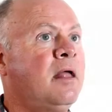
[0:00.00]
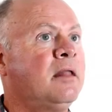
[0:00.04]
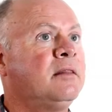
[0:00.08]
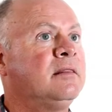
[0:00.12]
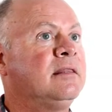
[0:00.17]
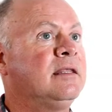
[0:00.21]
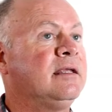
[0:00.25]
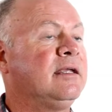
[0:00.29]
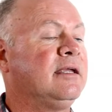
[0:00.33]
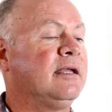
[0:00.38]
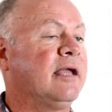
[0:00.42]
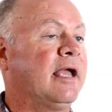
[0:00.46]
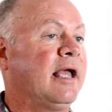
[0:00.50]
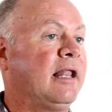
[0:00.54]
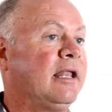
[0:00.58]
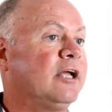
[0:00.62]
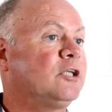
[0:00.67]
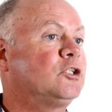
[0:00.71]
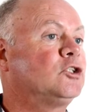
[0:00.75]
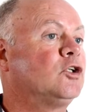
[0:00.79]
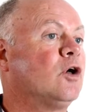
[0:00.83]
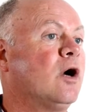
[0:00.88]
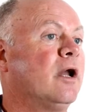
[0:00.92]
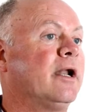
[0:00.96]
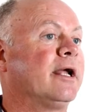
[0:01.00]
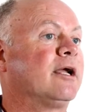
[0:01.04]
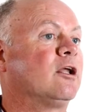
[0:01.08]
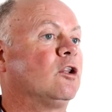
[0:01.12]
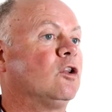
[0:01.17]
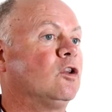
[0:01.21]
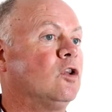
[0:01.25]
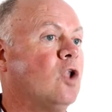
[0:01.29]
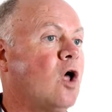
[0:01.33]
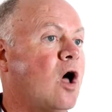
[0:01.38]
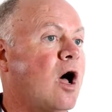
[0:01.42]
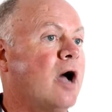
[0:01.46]
The electronic
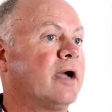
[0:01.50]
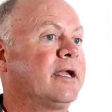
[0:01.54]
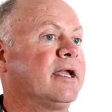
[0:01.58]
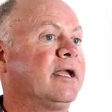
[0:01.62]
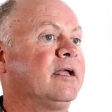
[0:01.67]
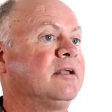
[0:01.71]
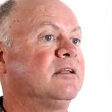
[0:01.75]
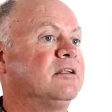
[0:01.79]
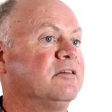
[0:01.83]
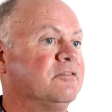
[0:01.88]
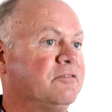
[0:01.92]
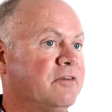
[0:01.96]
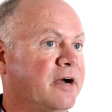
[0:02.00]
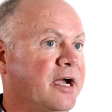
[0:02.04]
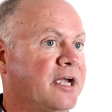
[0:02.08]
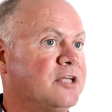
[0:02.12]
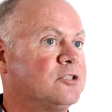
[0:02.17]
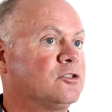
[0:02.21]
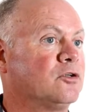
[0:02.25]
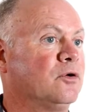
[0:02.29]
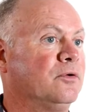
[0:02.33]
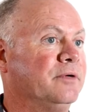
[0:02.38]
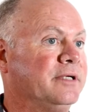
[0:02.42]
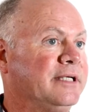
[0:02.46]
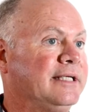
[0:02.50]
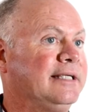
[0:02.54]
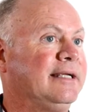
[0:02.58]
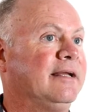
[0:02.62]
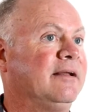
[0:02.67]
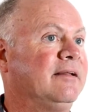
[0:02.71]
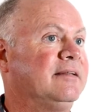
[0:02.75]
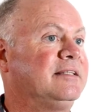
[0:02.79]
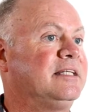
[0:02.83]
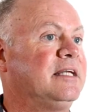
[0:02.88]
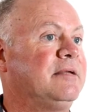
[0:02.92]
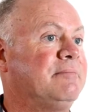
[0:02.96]
logging device or
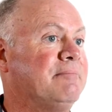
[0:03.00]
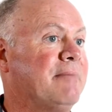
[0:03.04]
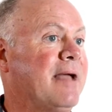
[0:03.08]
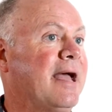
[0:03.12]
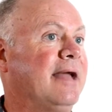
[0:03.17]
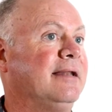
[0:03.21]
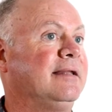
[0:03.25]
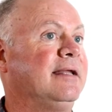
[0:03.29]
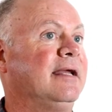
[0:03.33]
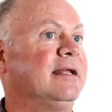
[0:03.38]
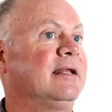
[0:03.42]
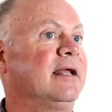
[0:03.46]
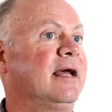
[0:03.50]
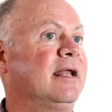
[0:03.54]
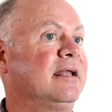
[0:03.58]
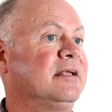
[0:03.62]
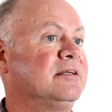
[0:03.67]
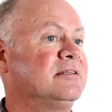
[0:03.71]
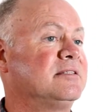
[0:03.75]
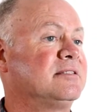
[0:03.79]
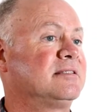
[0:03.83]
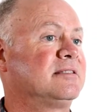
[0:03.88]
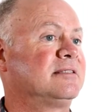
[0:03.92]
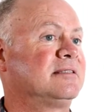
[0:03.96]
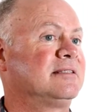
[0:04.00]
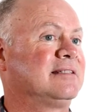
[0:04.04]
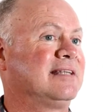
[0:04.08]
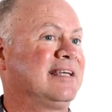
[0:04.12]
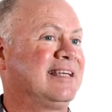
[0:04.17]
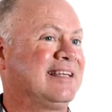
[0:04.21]
ELD mandate as it